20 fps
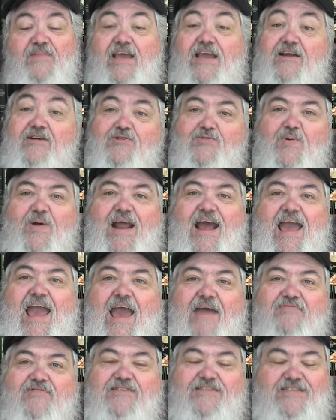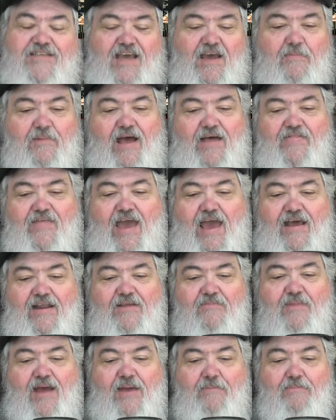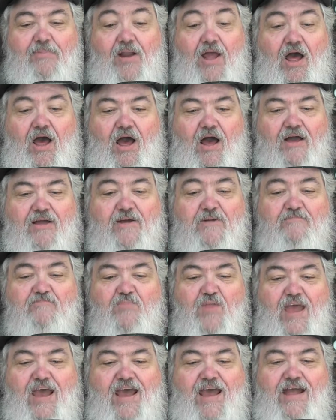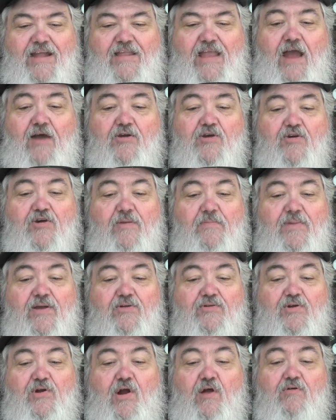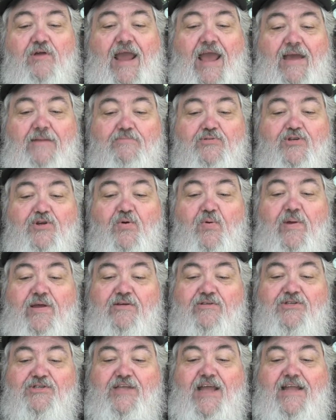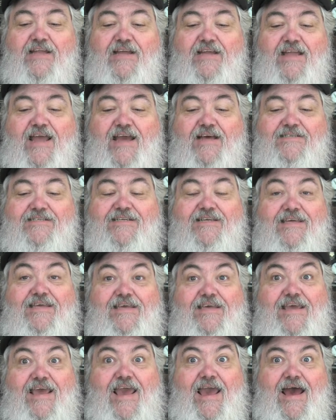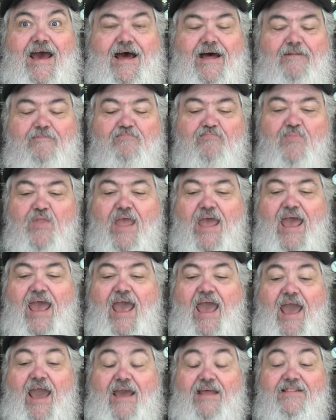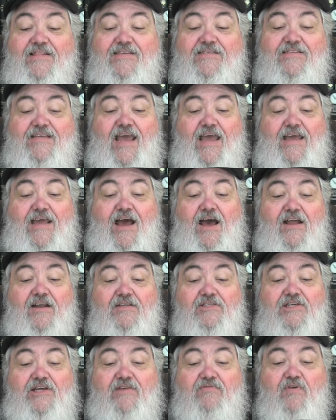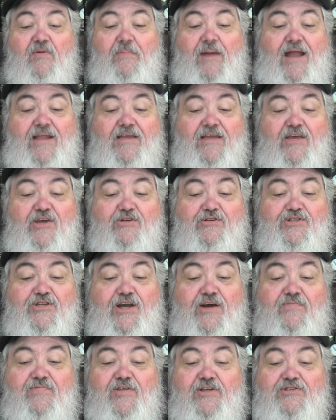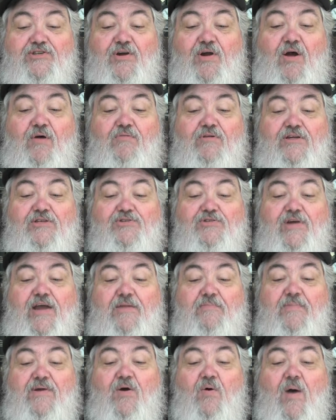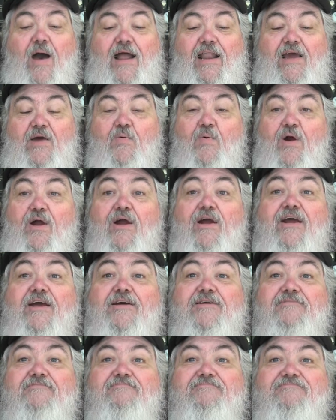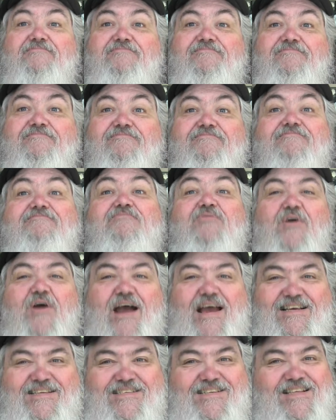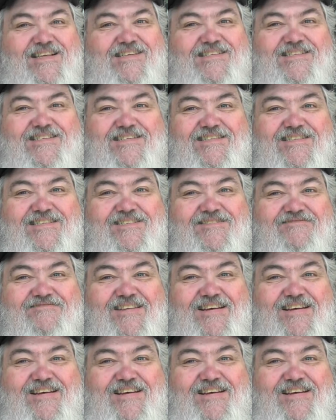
Here's what I have to say about that in my blog. Now you can build your own hamster wheel standing desk. Yeah. And the psychology of reminding yourself that you're on a treadmill while at work? Priceless.